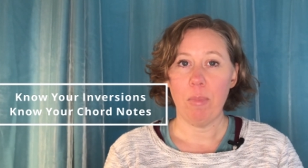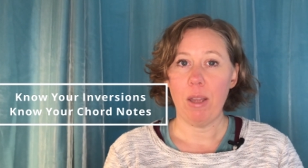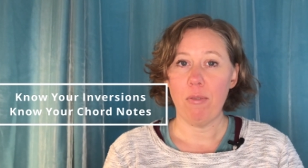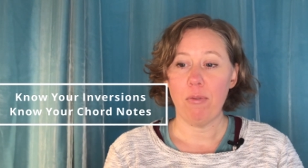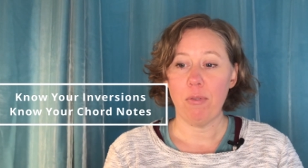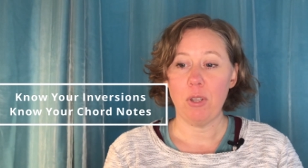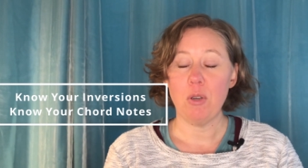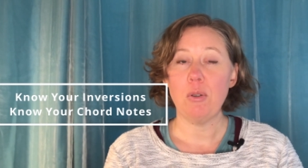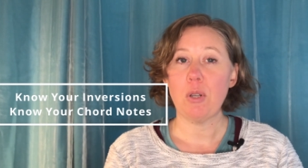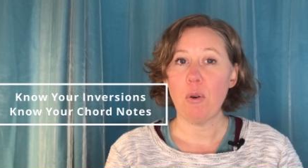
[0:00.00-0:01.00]
if
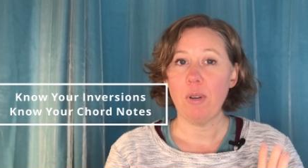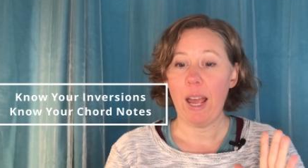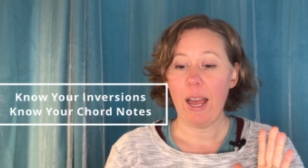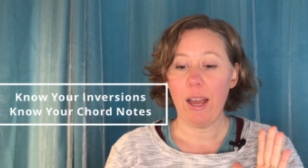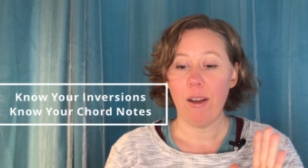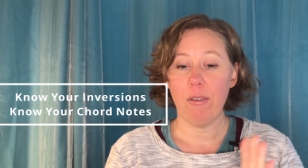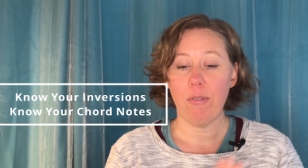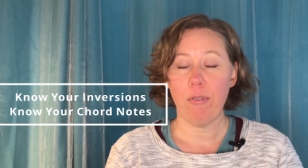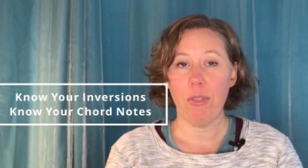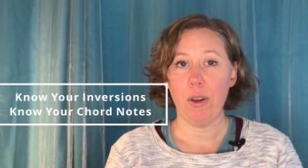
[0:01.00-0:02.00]
you don't have
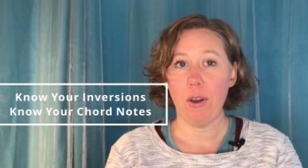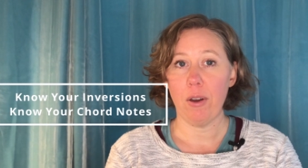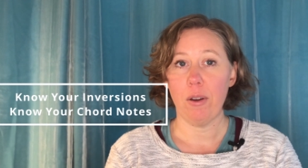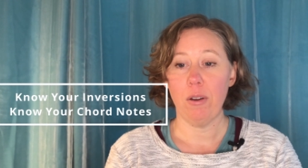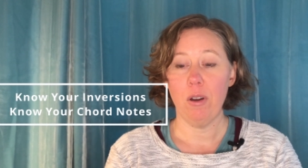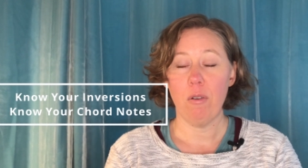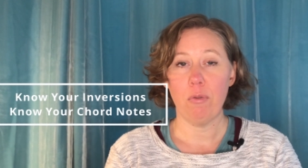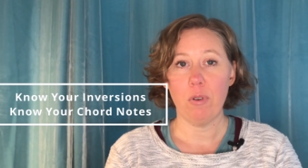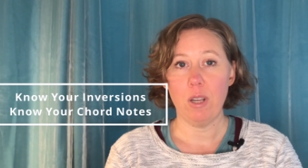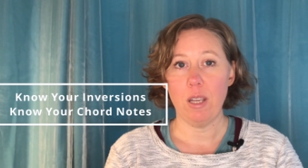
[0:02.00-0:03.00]
the
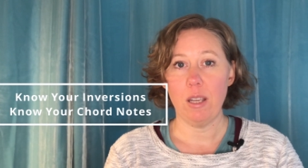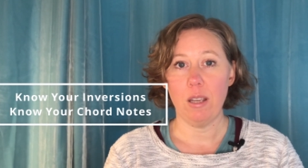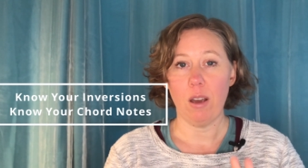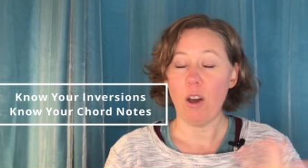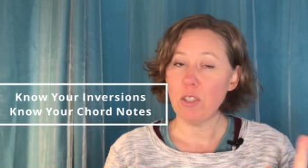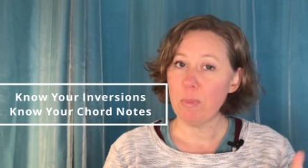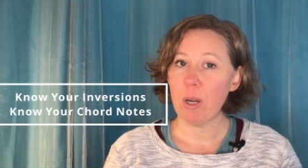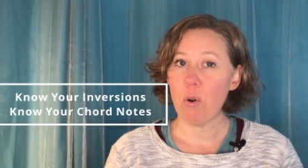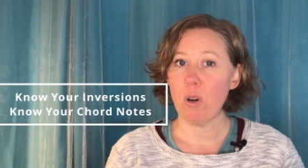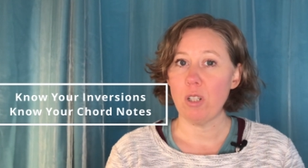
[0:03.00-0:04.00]
free
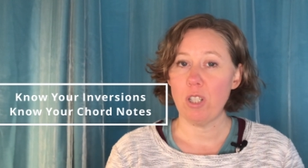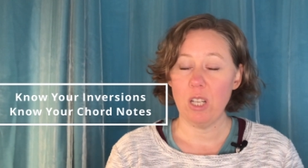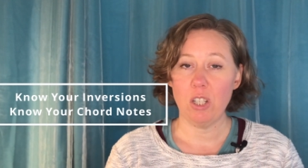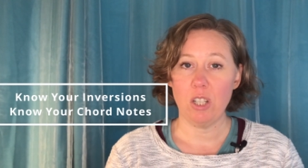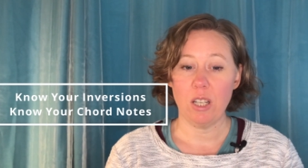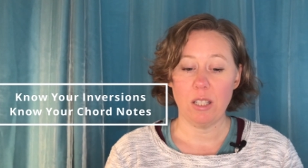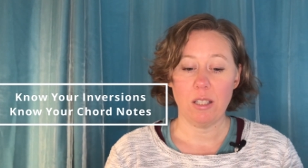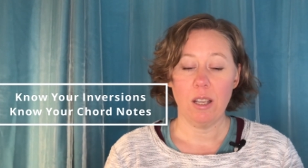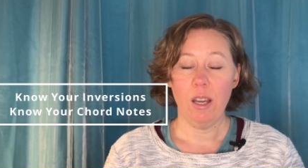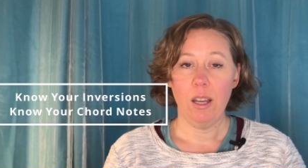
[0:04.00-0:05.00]
ultimate chord cheat
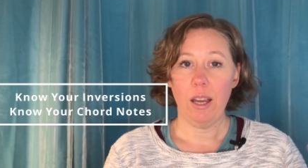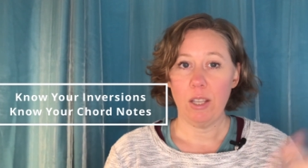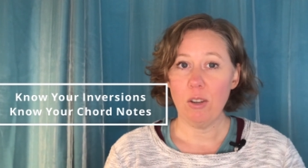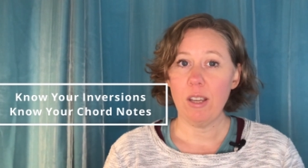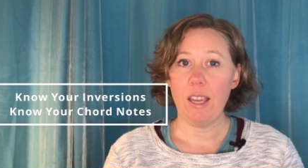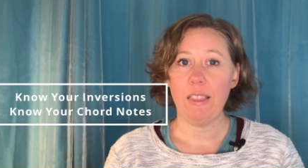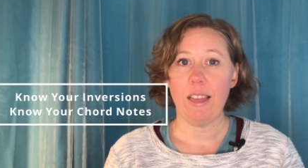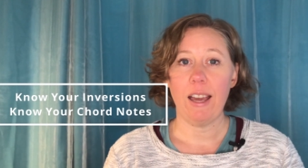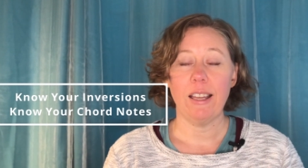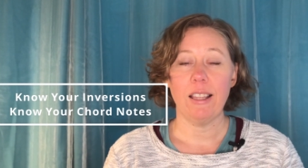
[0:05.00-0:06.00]
sheet, you can get
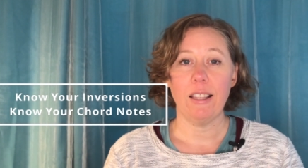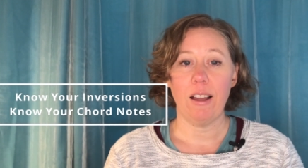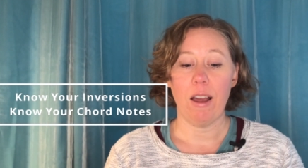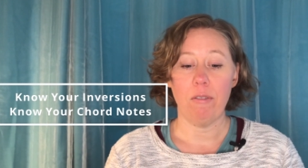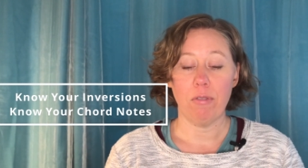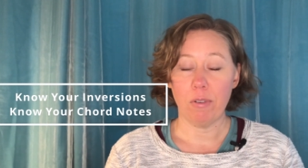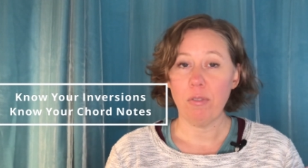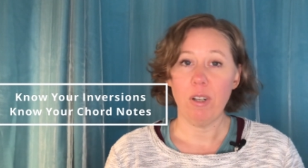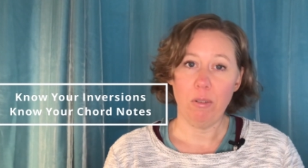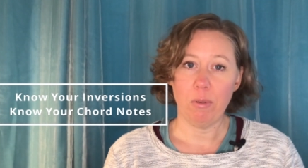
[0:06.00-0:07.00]
that for
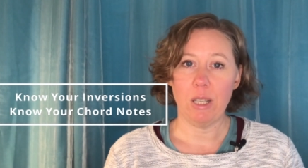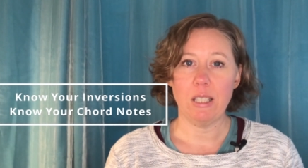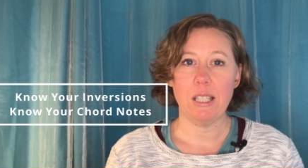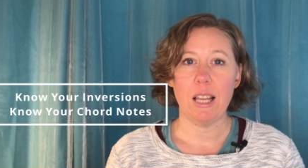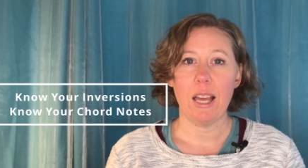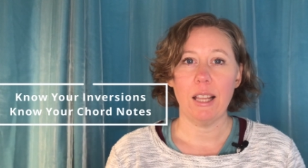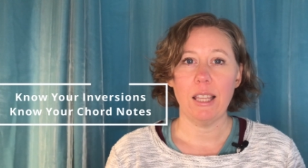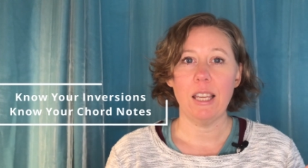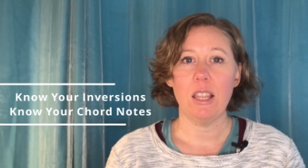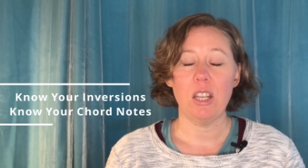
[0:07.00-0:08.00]
free. It's a
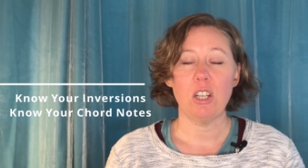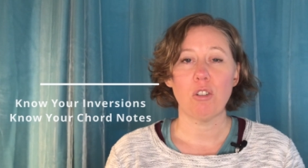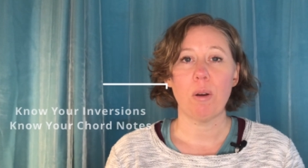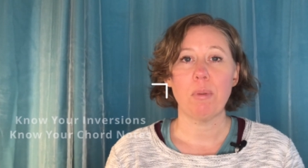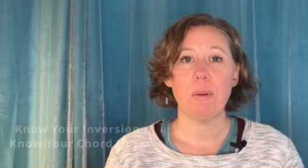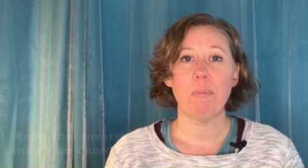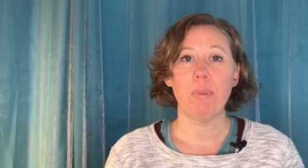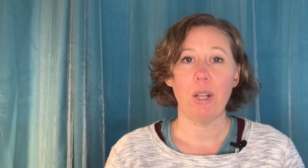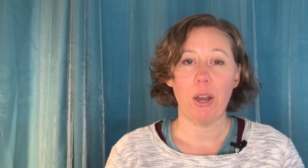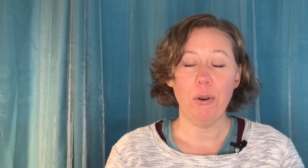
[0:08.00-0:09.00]
link in the description
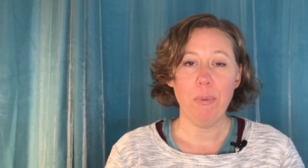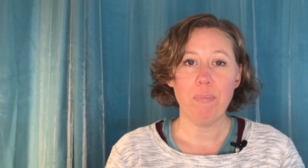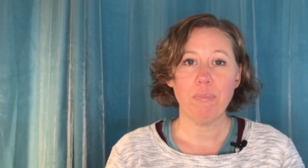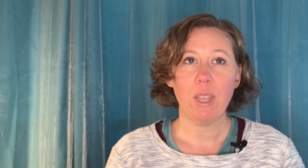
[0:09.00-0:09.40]
below.